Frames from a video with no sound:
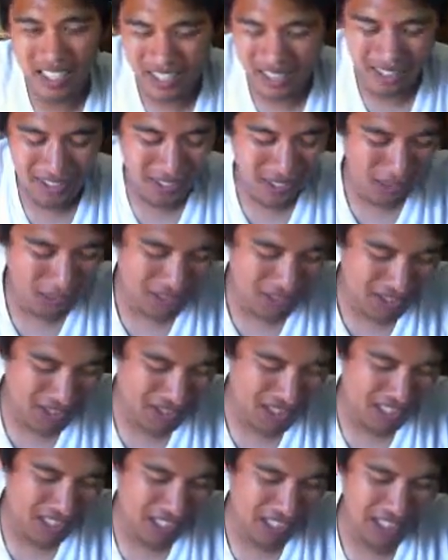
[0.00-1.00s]
and Tibau
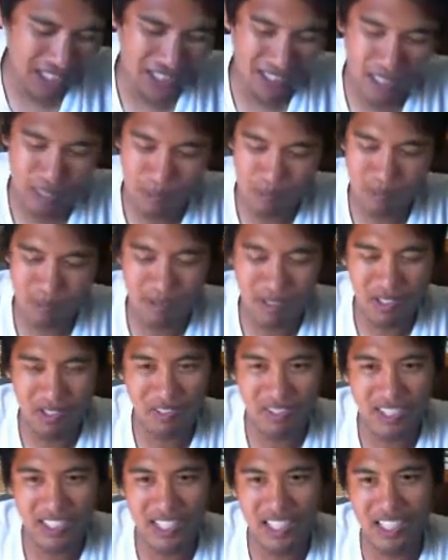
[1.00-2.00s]
just kind of keeps
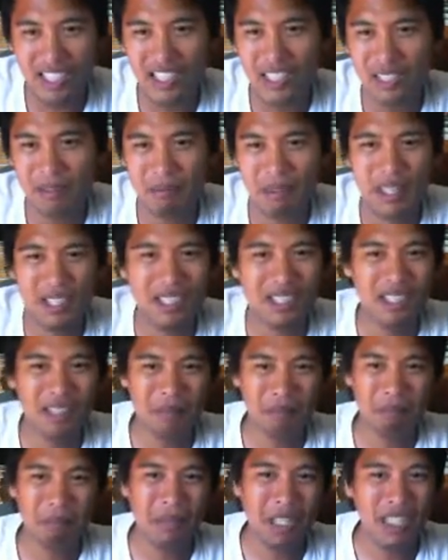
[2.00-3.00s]
proving that he can beat
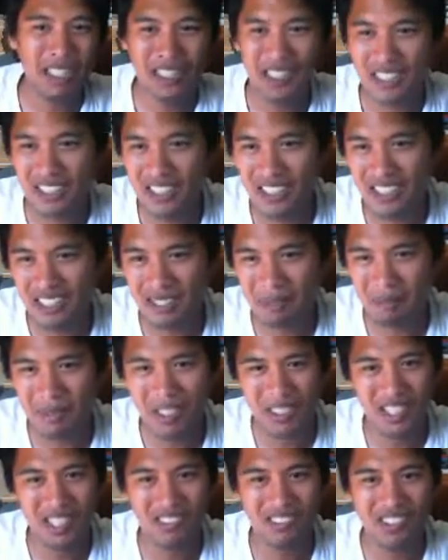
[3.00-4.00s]
mid-tier,
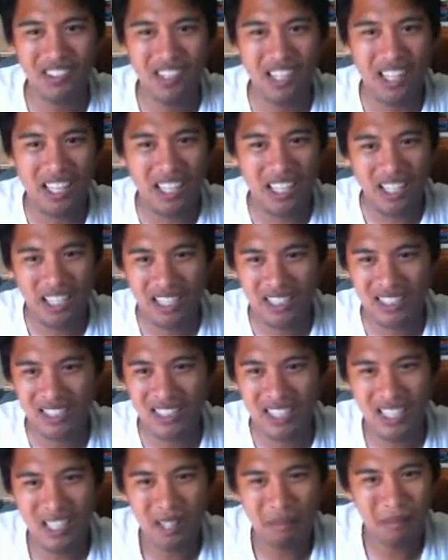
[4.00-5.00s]
mid-level
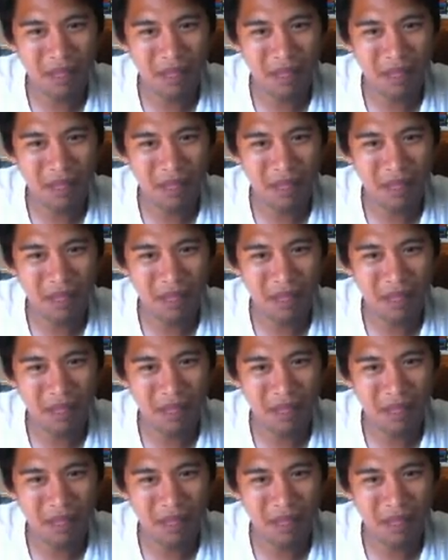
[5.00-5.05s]
guys,